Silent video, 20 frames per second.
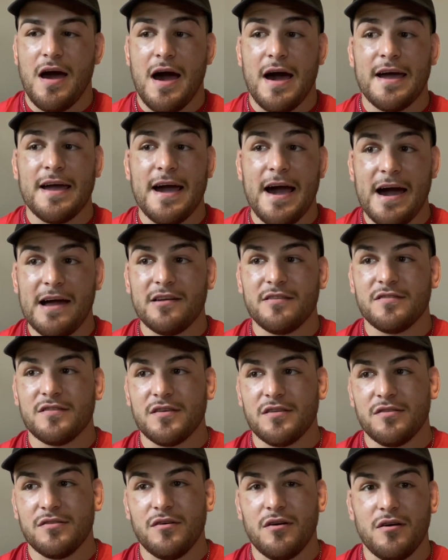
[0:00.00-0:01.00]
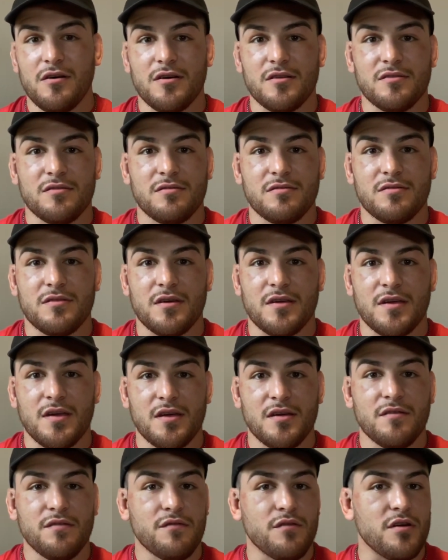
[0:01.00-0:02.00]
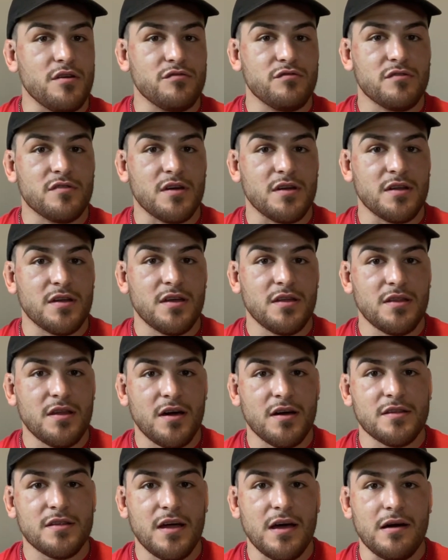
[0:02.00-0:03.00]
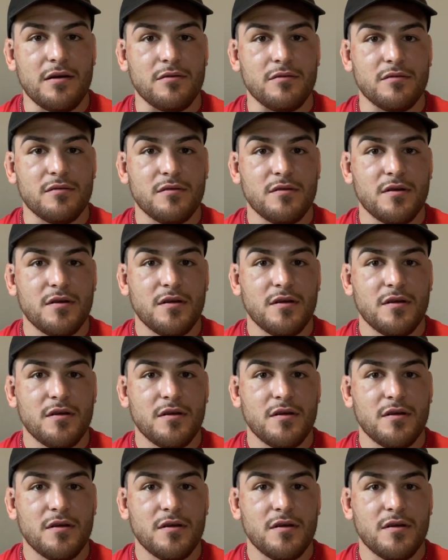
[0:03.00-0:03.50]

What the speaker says: I honestly thought the King of Cringe was going to get knocked out.